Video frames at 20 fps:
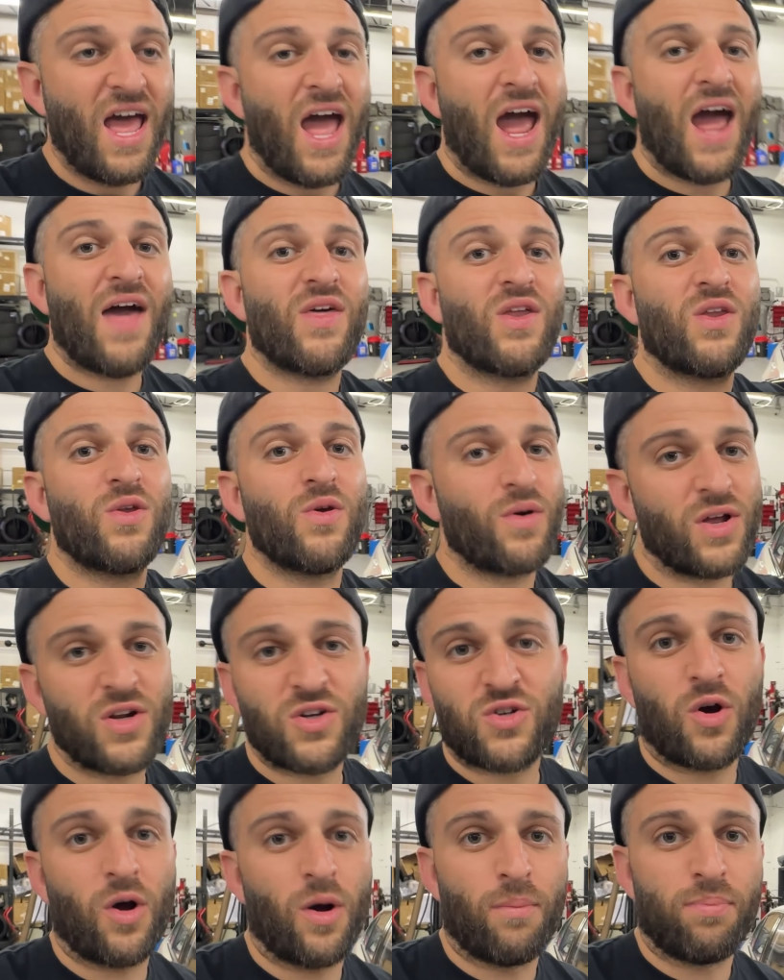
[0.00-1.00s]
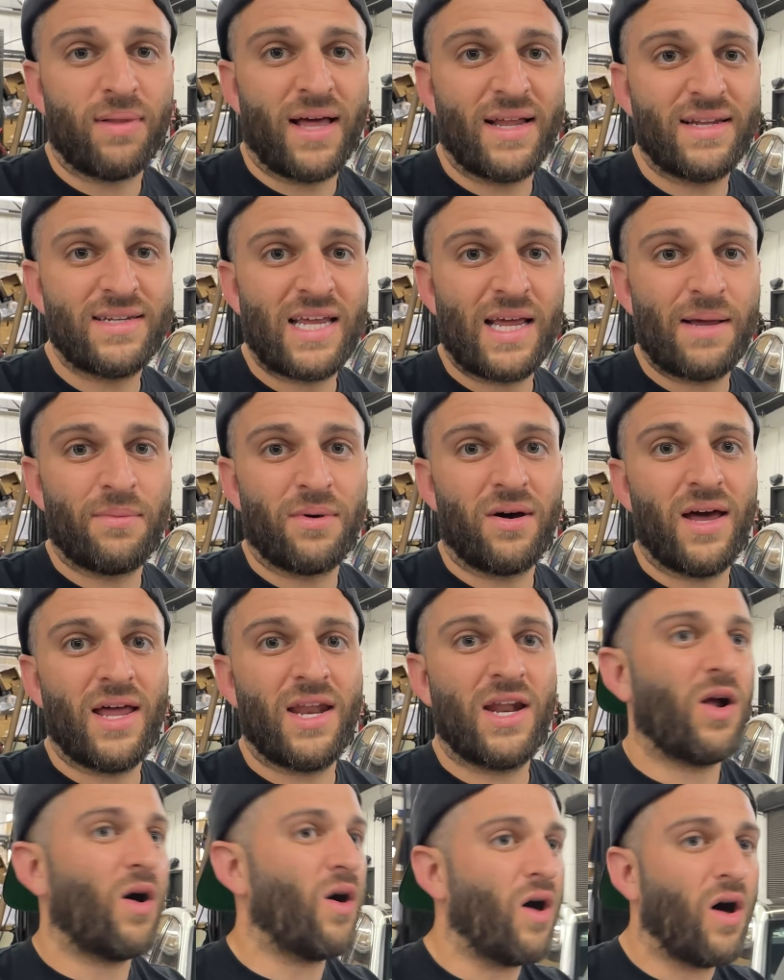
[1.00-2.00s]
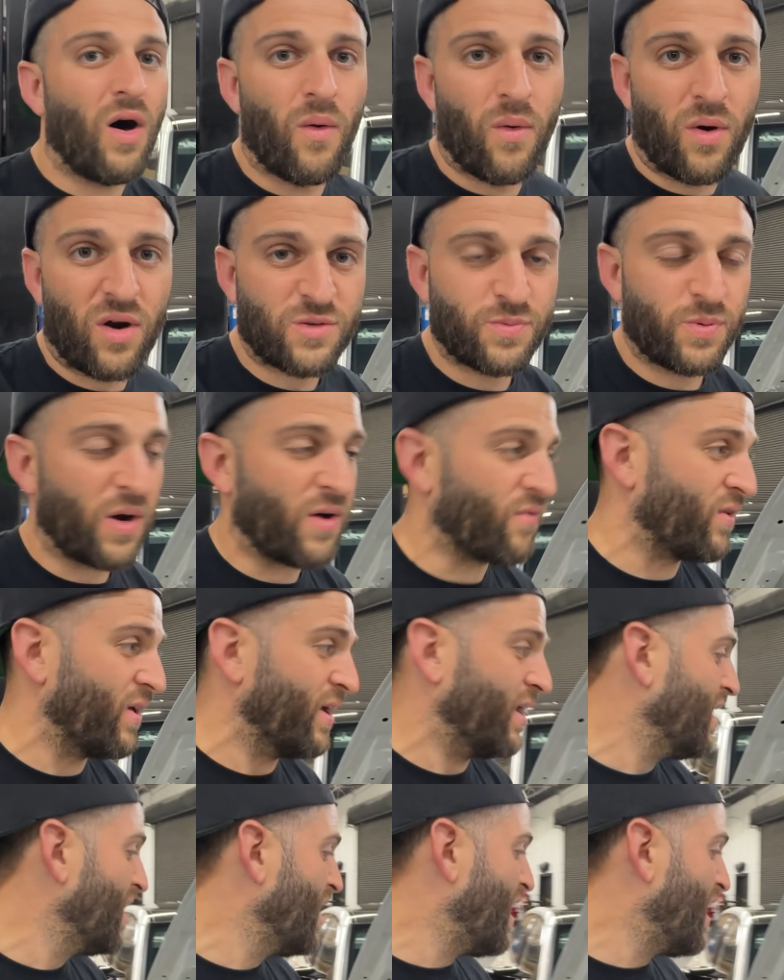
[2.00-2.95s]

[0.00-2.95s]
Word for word: and then you control blend table and it all works perfectly.